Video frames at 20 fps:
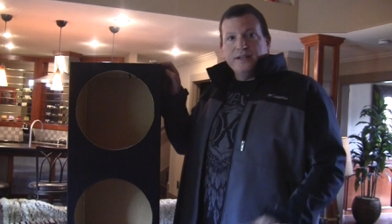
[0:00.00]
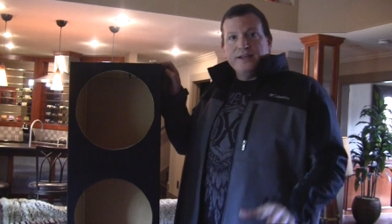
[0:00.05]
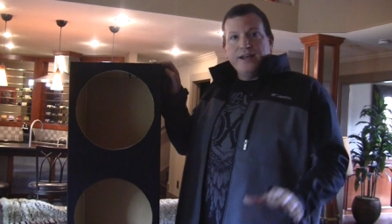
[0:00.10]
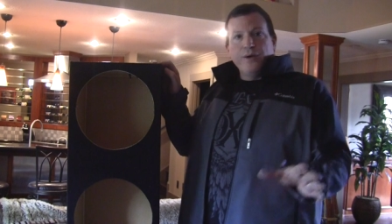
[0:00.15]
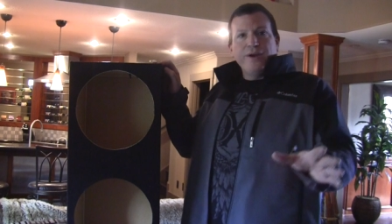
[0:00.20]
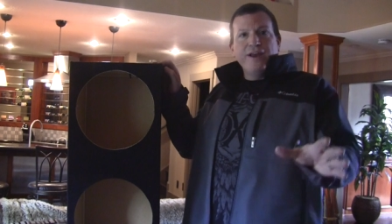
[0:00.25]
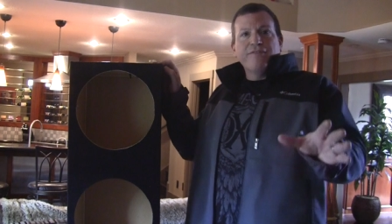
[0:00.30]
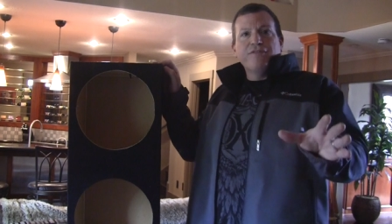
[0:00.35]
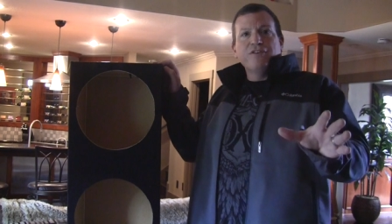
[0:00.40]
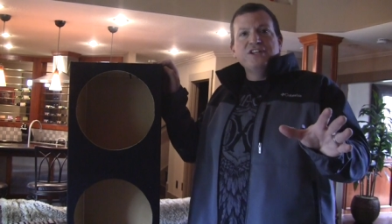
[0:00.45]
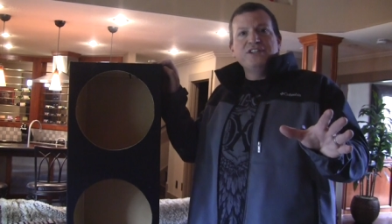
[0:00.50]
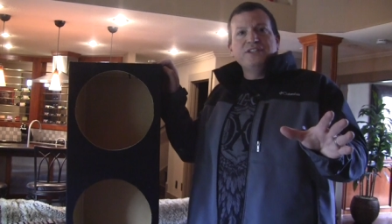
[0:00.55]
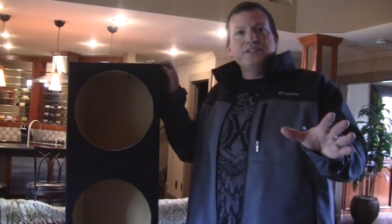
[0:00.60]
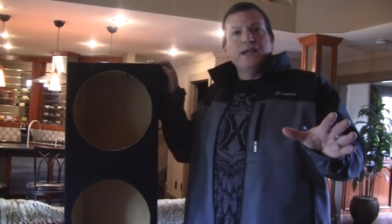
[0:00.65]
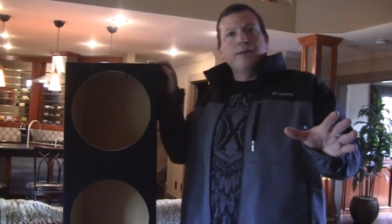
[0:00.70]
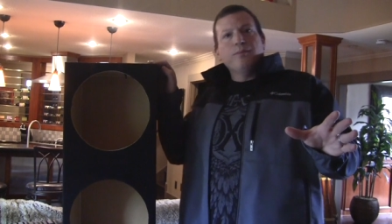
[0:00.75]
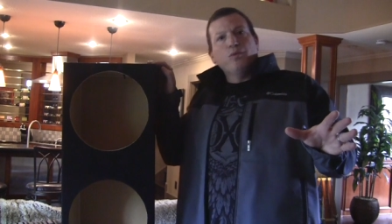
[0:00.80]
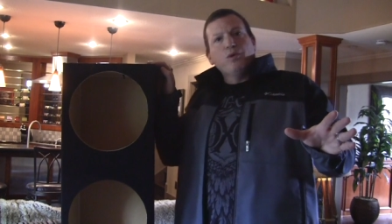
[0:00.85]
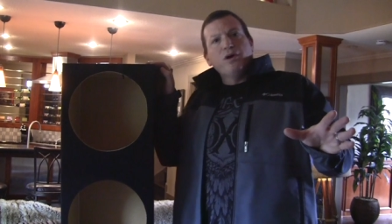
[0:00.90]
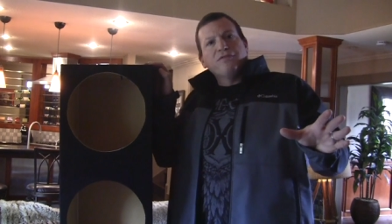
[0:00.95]
Now every
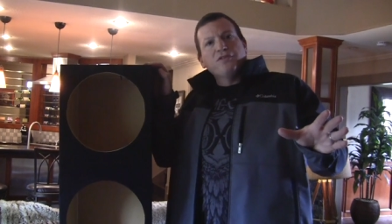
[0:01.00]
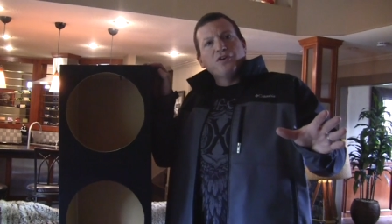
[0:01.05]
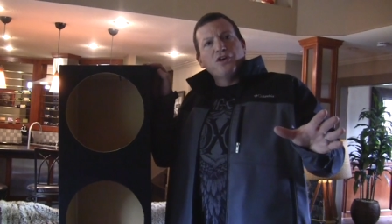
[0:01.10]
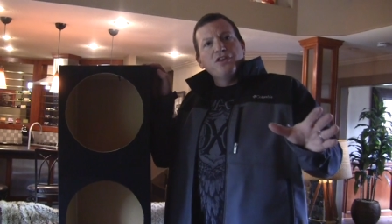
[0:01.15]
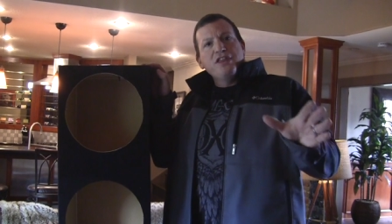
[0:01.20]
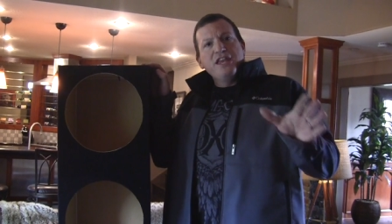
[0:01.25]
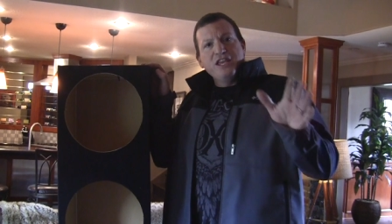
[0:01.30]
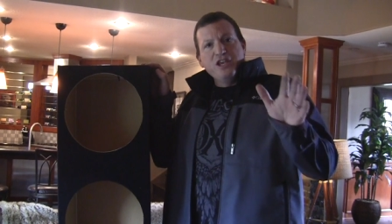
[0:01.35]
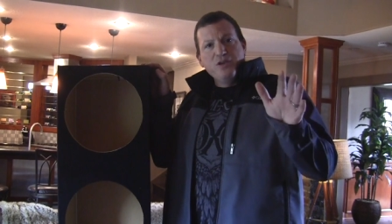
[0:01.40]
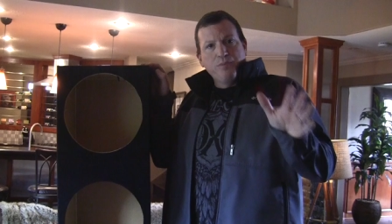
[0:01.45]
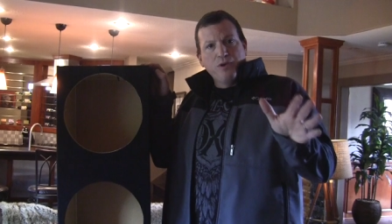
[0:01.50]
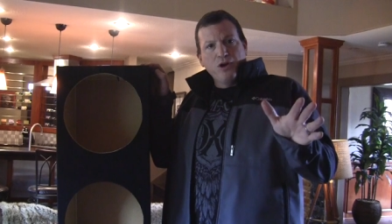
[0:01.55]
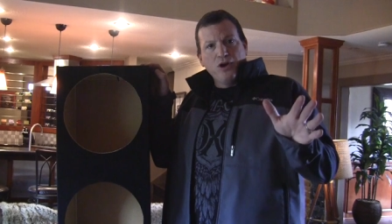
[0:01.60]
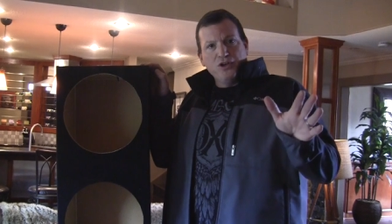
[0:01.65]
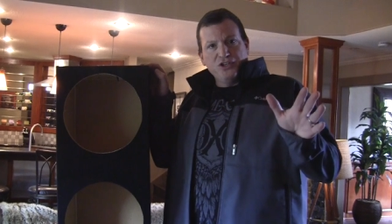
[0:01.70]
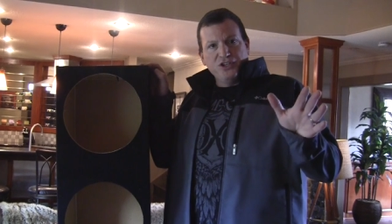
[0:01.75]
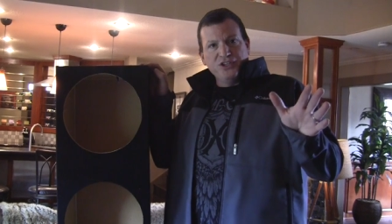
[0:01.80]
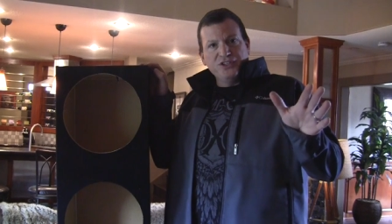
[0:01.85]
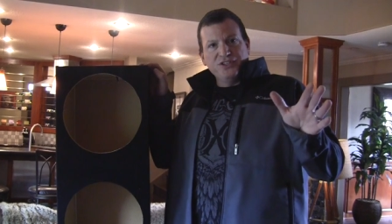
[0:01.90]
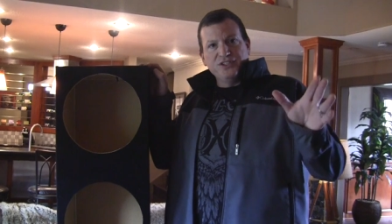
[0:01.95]
subwoofer that you
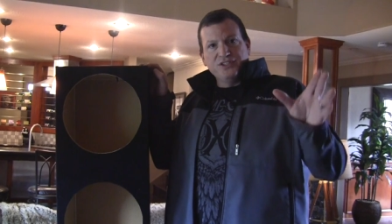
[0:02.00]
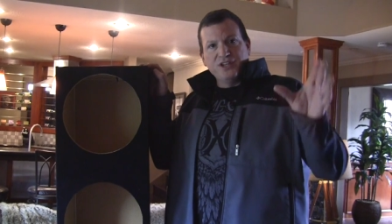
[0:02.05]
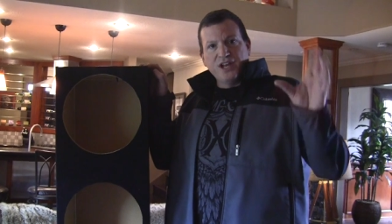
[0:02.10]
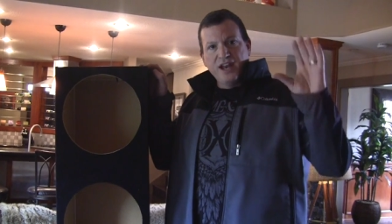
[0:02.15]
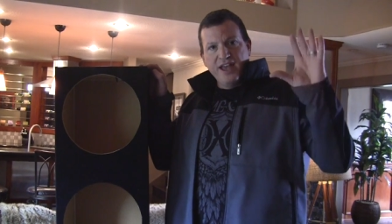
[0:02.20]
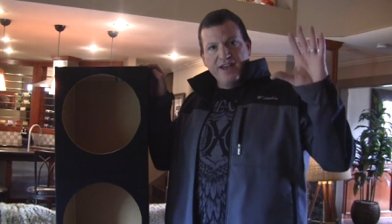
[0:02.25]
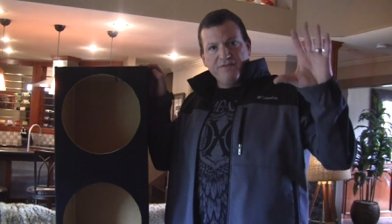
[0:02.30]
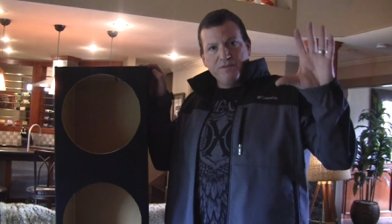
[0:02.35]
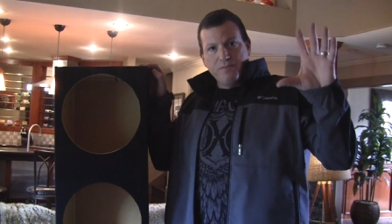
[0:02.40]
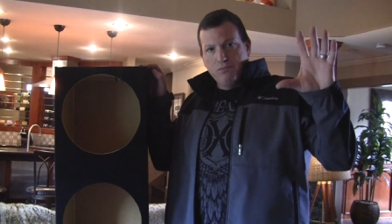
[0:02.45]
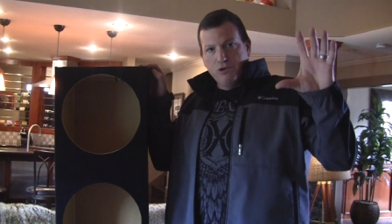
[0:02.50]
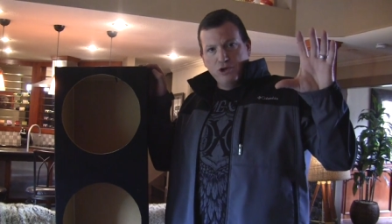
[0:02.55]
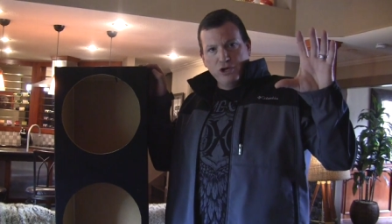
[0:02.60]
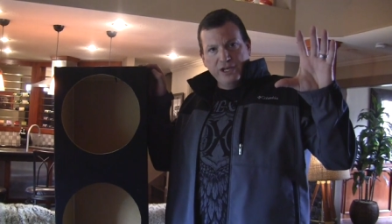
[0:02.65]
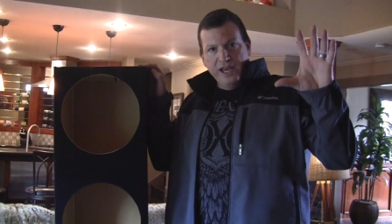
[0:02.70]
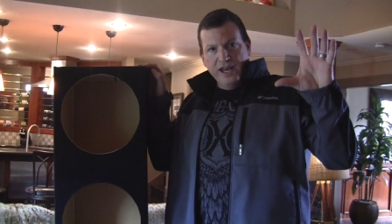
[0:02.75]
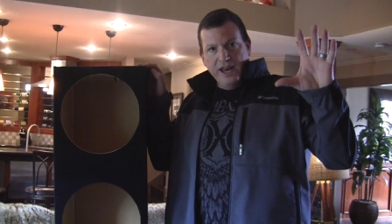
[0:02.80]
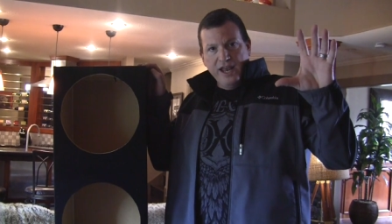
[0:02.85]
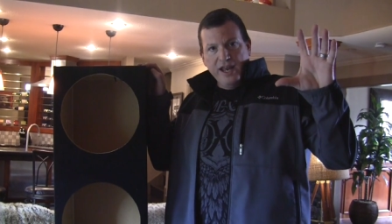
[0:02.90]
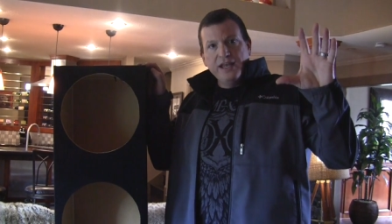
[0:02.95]
purchase is going to have a
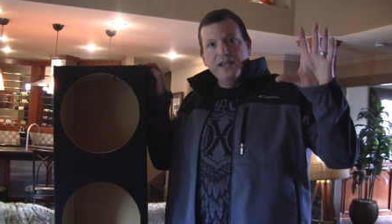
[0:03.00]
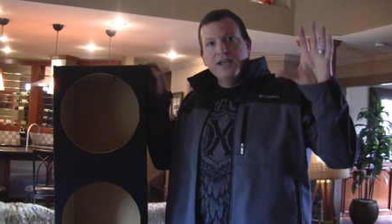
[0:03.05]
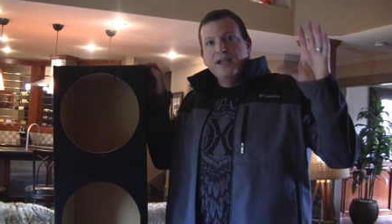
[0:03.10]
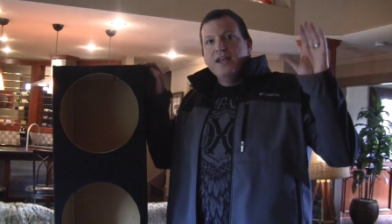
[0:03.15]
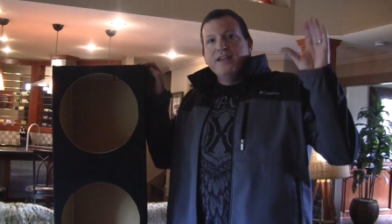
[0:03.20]
book in it